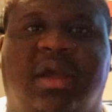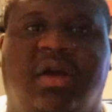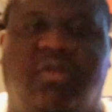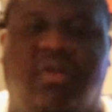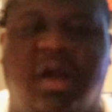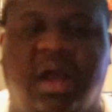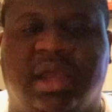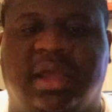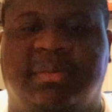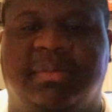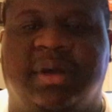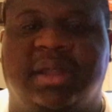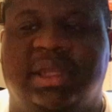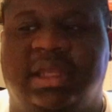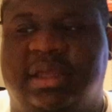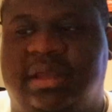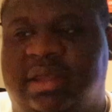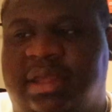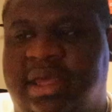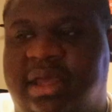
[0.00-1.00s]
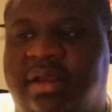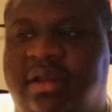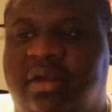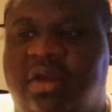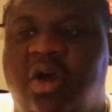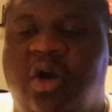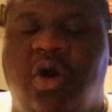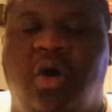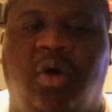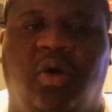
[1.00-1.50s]
a Rocket Bunny kit
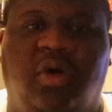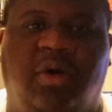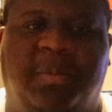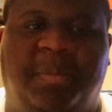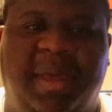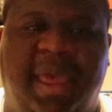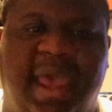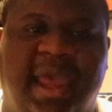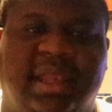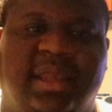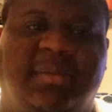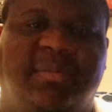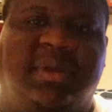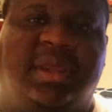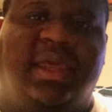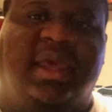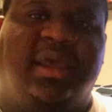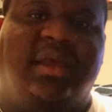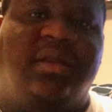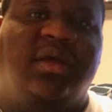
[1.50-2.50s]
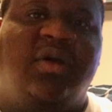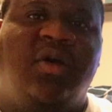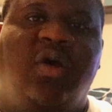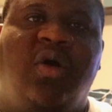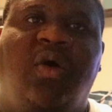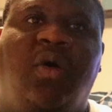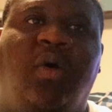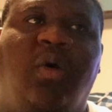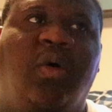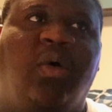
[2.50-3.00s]
or a Pandem kit,
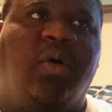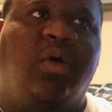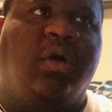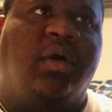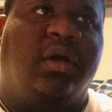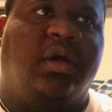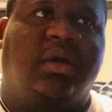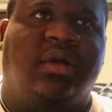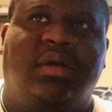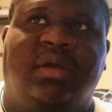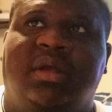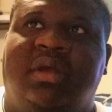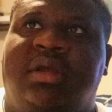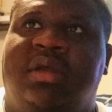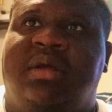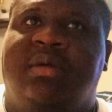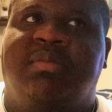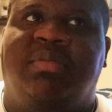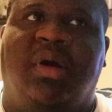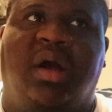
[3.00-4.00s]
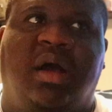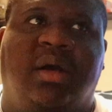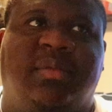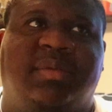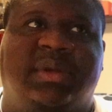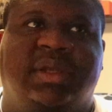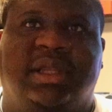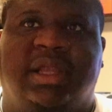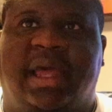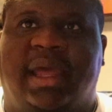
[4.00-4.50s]
or
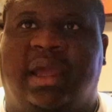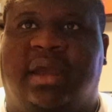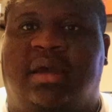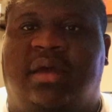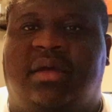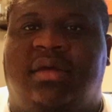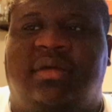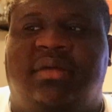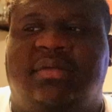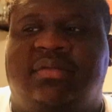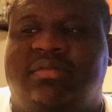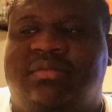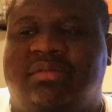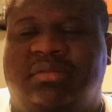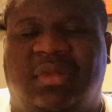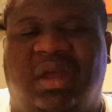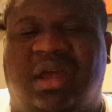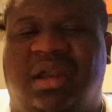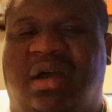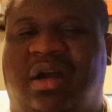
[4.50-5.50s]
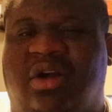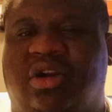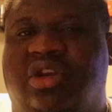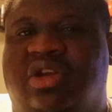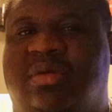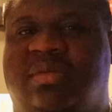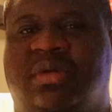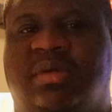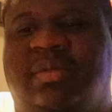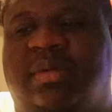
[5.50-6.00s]
probably like not
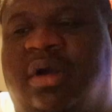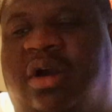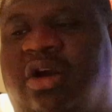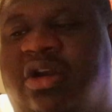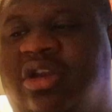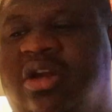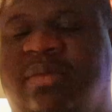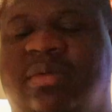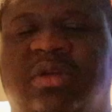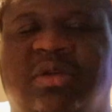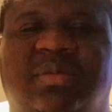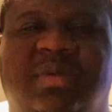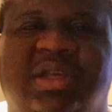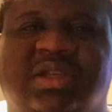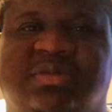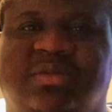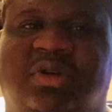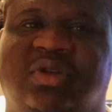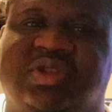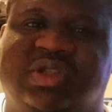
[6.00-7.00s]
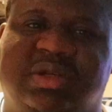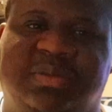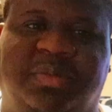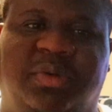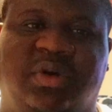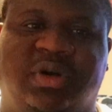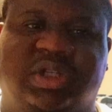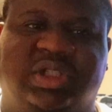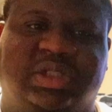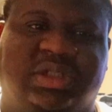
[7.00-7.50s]
RWB. RWB is mostly
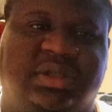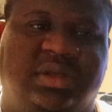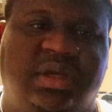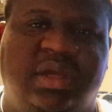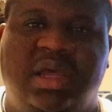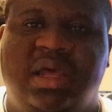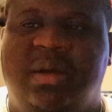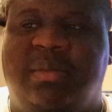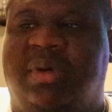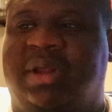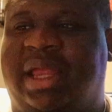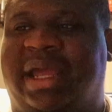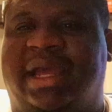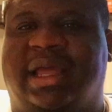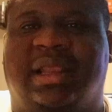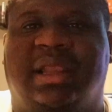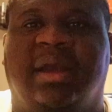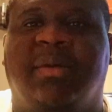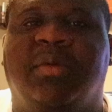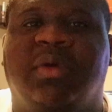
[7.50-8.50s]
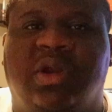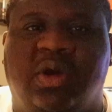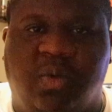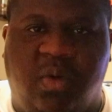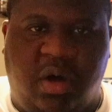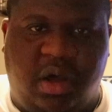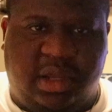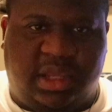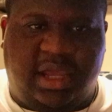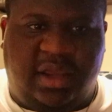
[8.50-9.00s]
Porsche, but like a Liberty
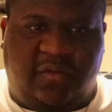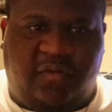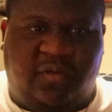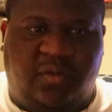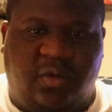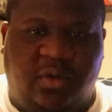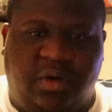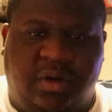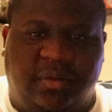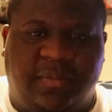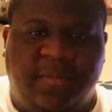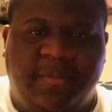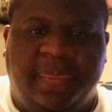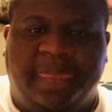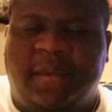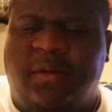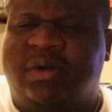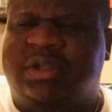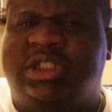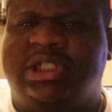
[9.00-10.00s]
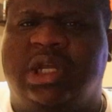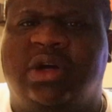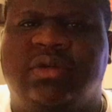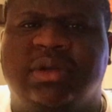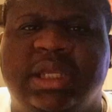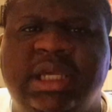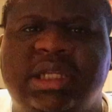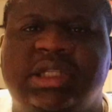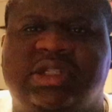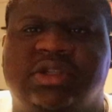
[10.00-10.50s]
Walk kit for it, but you don't
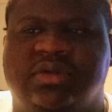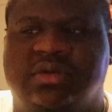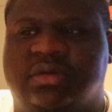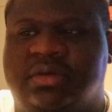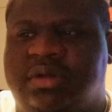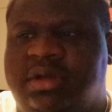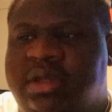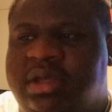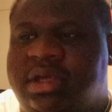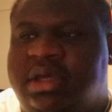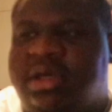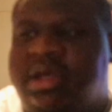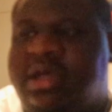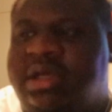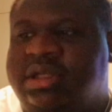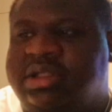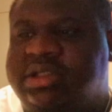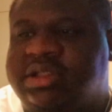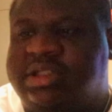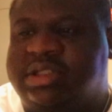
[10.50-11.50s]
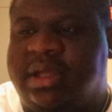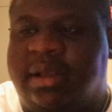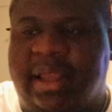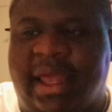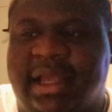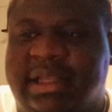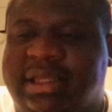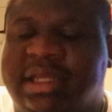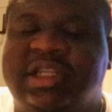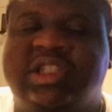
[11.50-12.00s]
need to. So
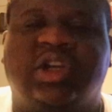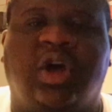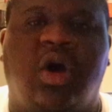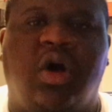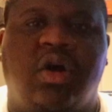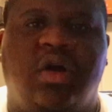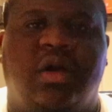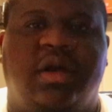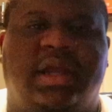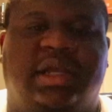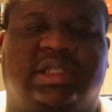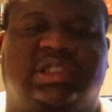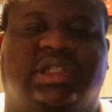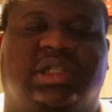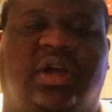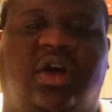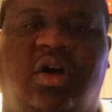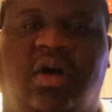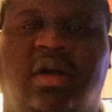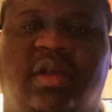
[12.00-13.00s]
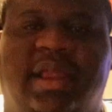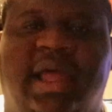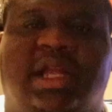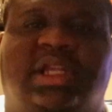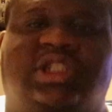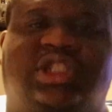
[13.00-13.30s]
like this car is a car that